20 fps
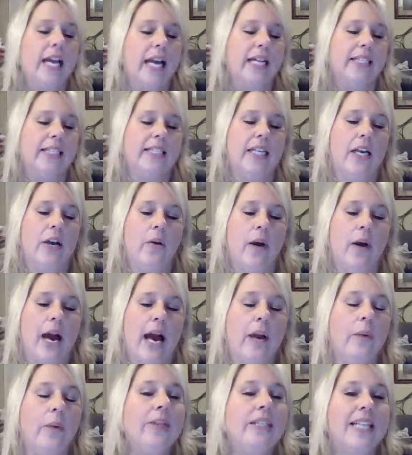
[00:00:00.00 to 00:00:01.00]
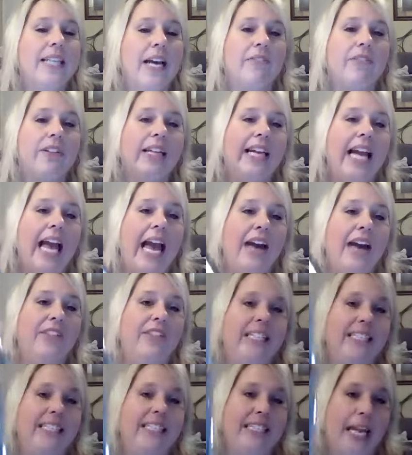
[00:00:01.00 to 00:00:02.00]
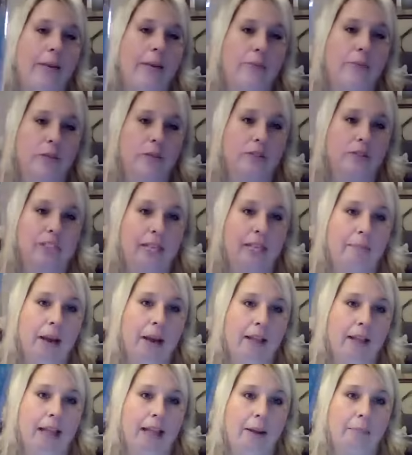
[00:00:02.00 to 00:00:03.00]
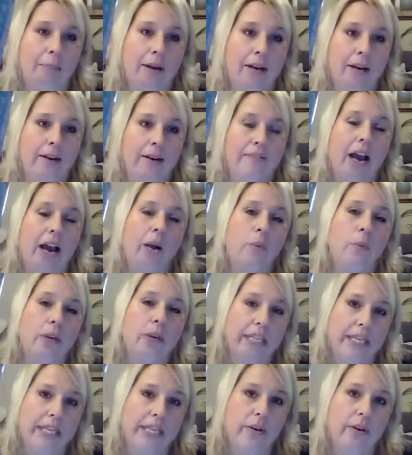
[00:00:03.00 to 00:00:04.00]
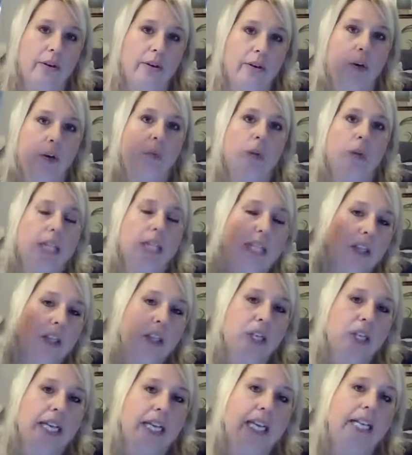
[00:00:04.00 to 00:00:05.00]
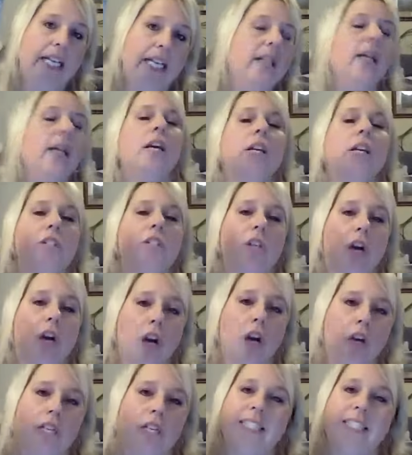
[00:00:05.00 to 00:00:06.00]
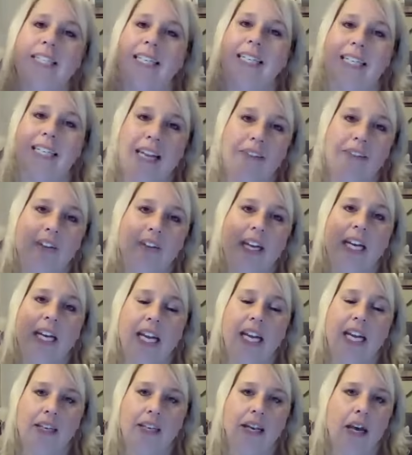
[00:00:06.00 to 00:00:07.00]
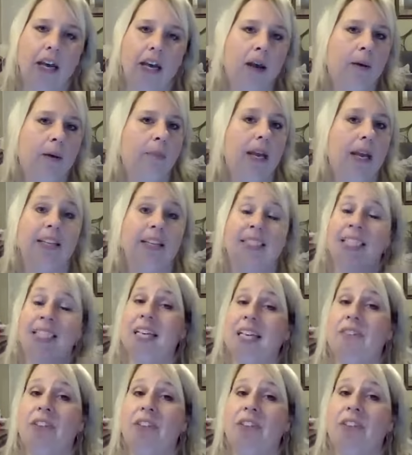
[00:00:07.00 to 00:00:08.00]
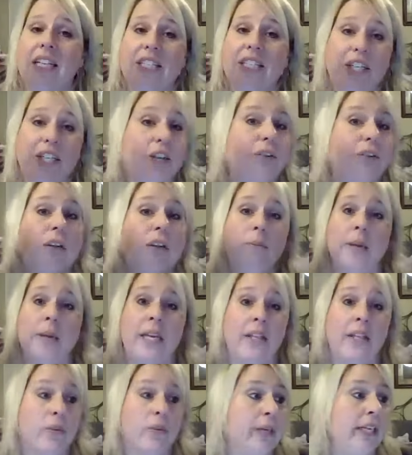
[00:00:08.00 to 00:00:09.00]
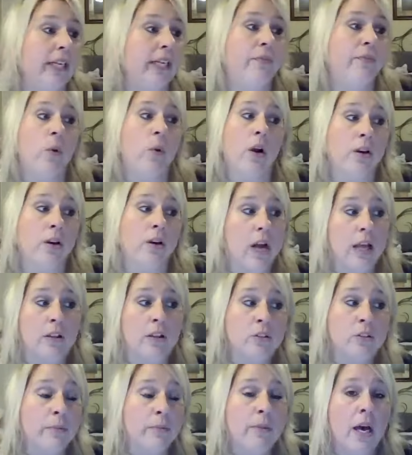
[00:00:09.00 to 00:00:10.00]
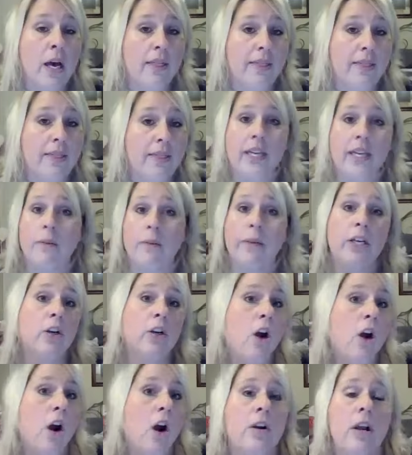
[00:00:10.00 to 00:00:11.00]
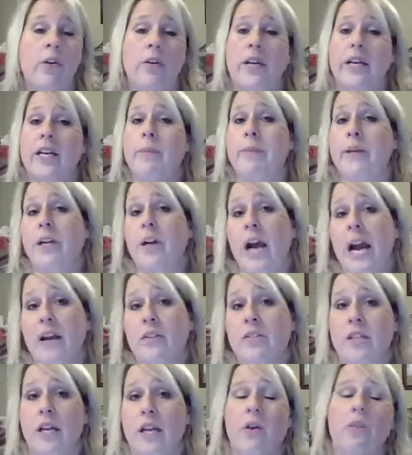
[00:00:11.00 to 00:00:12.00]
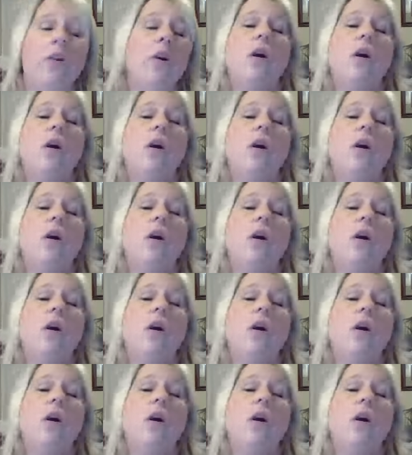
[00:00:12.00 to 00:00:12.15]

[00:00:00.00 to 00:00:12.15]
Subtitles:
And so I would definitely have these staples in my library if I were you. If you're really looking to earn a significant income, and significant to you could be $300, $400 a month. It could be your car note. It could be your house note.